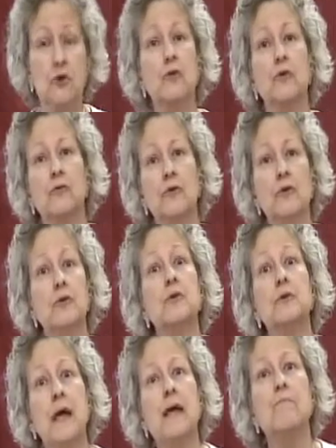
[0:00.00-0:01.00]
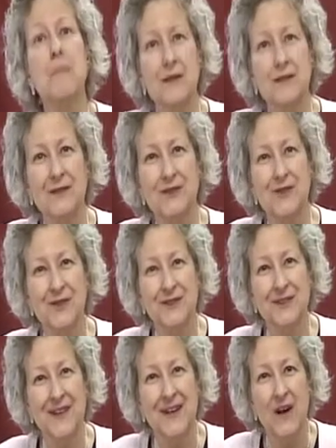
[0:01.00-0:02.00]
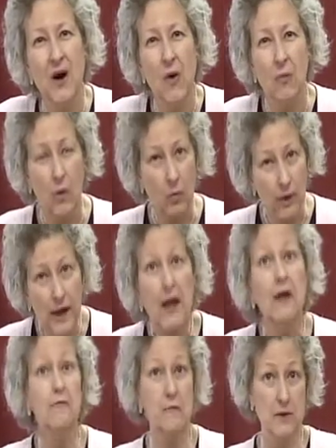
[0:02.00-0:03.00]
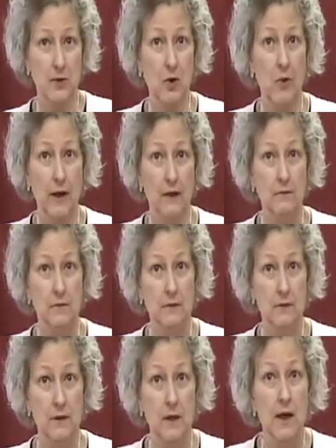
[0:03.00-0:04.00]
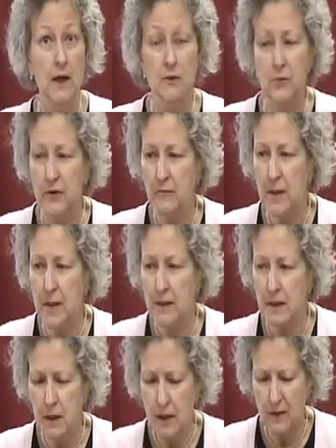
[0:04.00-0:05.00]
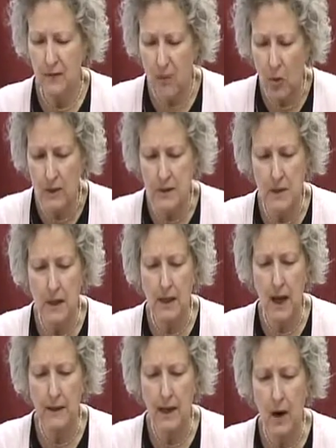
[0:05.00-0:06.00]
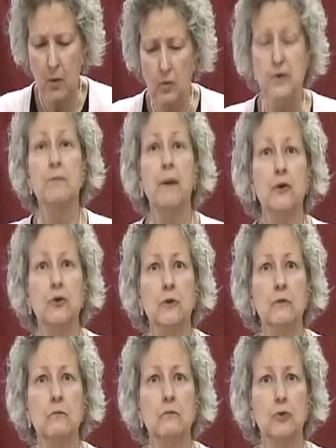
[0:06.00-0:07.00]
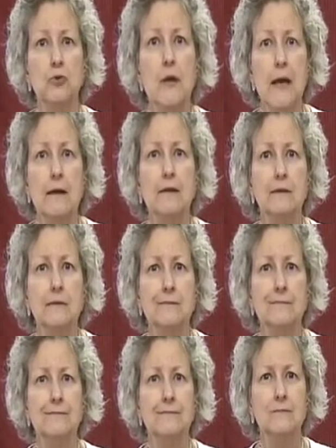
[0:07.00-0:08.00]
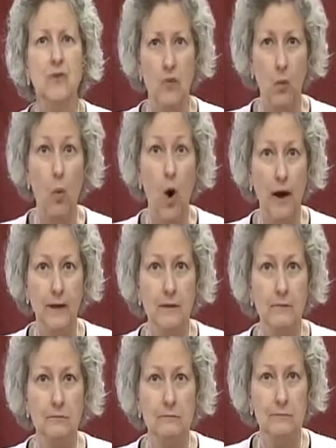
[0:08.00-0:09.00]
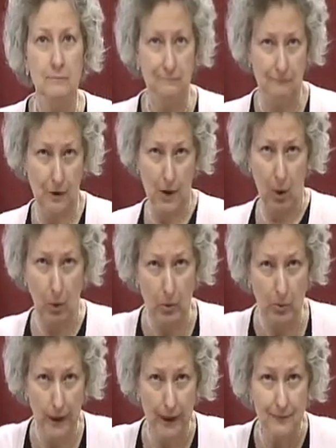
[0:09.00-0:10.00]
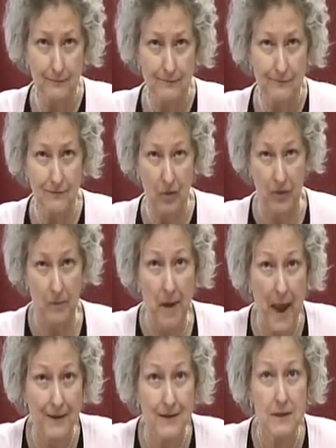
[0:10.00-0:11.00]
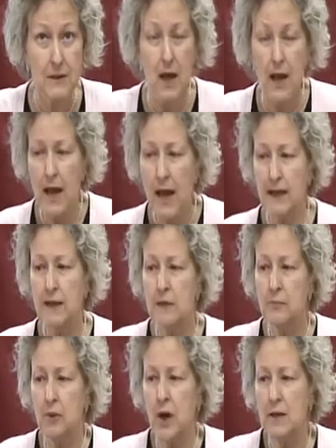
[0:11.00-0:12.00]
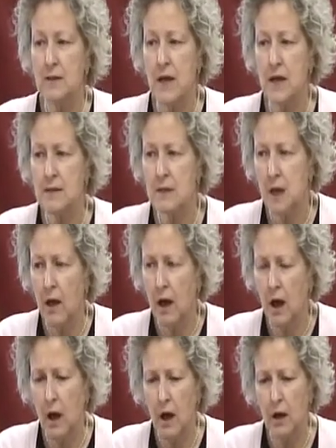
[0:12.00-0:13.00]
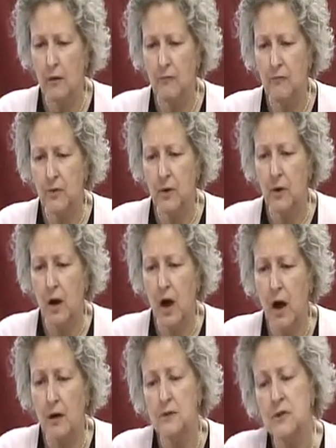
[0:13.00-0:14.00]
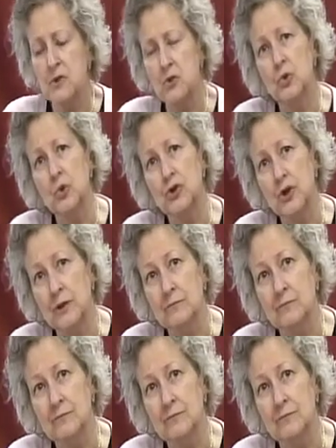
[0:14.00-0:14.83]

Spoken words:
universal same message, what we have been doing is we've been focusing on how we're special, unique, the one, the only, the best, and in the process of our distortion